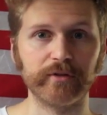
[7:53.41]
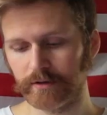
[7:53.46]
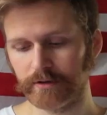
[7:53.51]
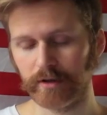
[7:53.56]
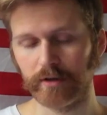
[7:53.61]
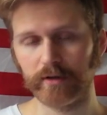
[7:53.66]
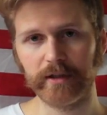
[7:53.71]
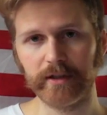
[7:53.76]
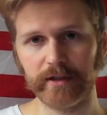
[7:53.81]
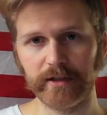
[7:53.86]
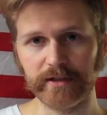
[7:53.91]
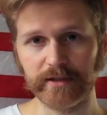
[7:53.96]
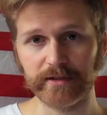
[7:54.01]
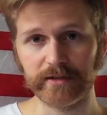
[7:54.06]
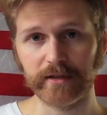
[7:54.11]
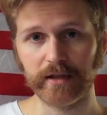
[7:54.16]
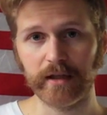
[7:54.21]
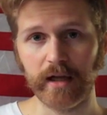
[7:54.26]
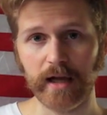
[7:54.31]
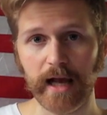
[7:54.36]
So here it
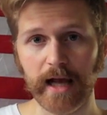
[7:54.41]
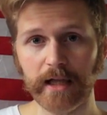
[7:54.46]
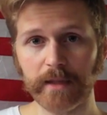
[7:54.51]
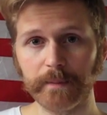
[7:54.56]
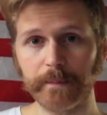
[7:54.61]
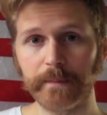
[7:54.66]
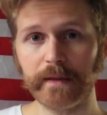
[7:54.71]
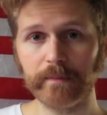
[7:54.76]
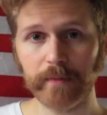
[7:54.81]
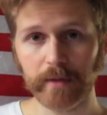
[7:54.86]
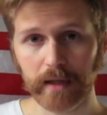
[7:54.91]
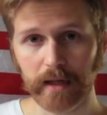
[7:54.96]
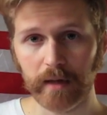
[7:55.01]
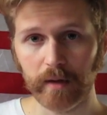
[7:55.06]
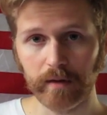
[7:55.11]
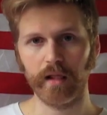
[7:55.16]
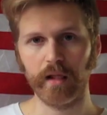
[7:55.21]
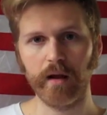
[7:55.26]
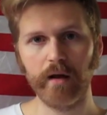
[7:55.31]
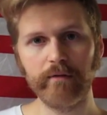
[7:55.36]
is. Help people
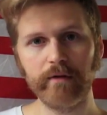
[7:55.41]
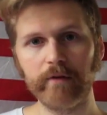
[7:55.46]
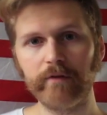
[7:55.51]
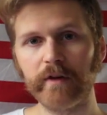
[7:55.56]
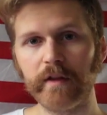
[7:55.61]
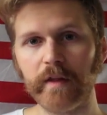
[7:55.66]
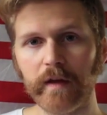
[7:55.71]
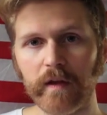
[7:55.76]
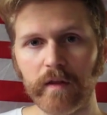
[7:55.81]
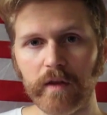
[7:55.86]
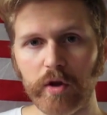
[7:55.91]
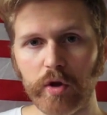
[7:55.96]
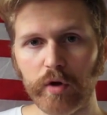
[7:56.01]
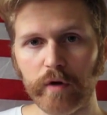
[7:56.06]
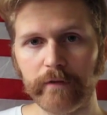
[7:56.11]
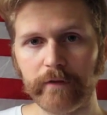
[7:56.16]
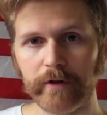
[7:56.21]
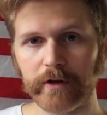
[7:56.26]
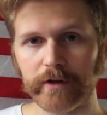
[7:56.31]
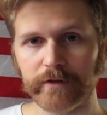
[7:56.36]
out. Love everything in the
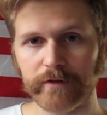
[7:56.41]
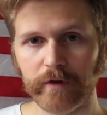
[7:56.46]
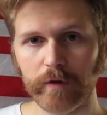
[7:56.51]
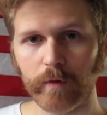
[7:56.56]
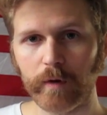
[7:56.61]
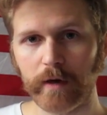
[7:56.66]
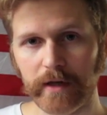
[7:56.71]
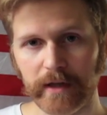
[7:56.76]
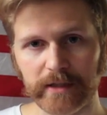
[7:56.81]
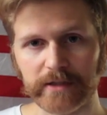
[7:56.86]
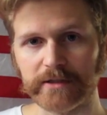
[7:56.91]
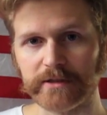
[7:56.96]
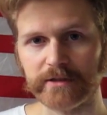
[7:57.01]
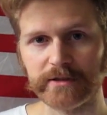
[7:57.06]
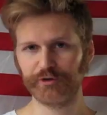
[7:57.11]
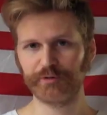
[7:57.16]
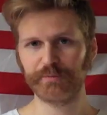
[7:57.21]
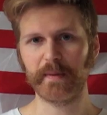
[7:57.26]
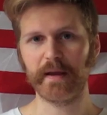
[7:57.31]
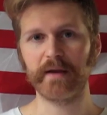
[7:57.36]
universe for what it is.
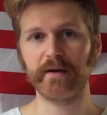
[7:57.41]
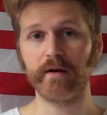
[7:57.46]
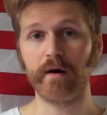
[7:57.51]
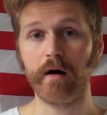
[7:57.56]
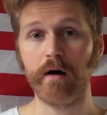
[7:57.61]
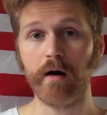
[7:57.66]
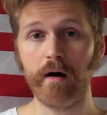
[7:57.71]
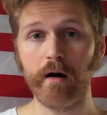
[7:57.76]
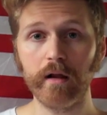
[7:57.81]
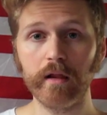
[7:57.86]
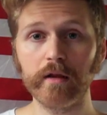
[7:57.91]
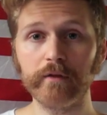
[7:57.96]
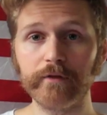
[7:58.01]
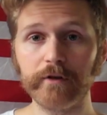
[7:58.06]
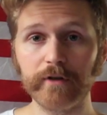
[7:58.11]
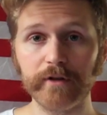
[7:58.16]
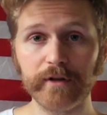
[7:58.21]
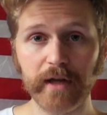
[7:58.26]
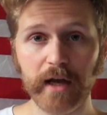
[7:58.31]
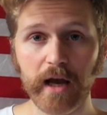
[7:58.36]
Spend all of
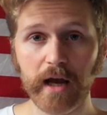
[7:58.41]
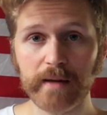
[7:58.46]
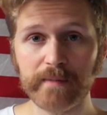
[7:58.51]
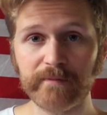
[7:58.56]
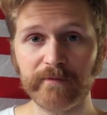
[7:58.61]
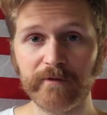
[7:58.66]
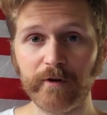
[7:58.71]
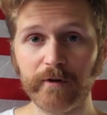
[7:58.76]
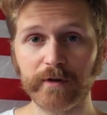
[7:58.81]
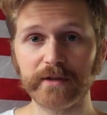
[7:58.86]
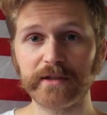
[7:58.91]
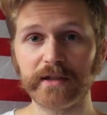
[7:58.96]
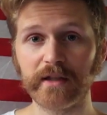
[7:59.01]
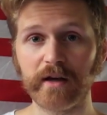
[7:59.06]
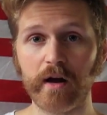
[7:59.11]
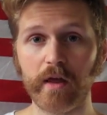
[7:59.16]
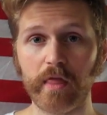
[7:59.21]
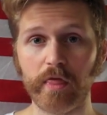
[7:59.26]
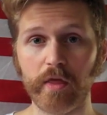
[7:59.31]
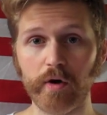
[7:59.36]
your time focusing
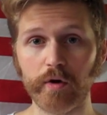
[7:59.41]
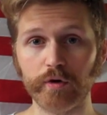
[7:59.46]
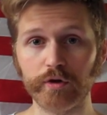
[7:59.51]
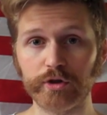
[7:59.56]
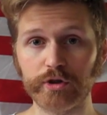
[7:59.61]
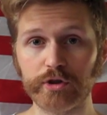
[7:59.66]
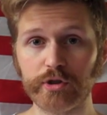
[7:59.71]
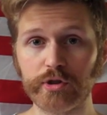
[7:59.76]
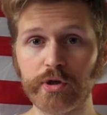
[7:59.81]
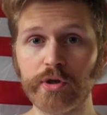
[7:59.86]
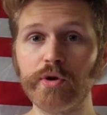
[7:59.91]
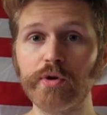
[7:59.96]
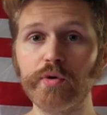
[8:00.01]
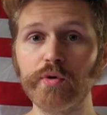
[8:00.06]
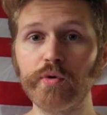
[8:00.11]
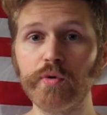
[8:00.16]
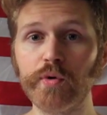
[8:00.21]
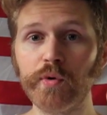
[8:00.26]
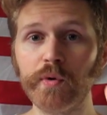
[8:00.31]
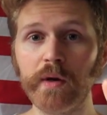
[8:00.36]
on those
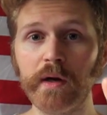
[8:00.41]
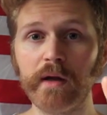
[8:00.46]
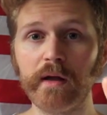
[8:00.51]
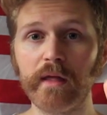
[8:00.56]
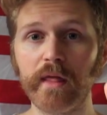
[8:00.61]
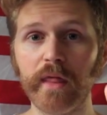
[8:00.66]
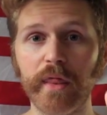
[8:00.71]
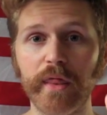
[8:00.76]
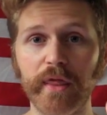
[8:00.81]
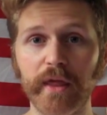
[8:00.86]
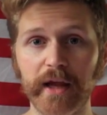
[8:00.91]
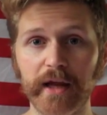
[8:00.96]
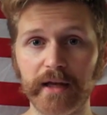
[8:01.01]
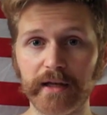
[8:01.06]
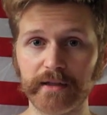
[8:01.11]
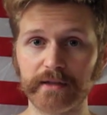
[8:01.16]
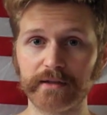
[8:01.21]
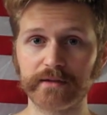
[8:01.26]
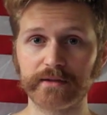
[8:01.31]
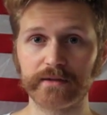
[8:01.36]
two
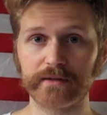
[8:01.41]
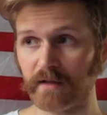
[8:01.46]
things.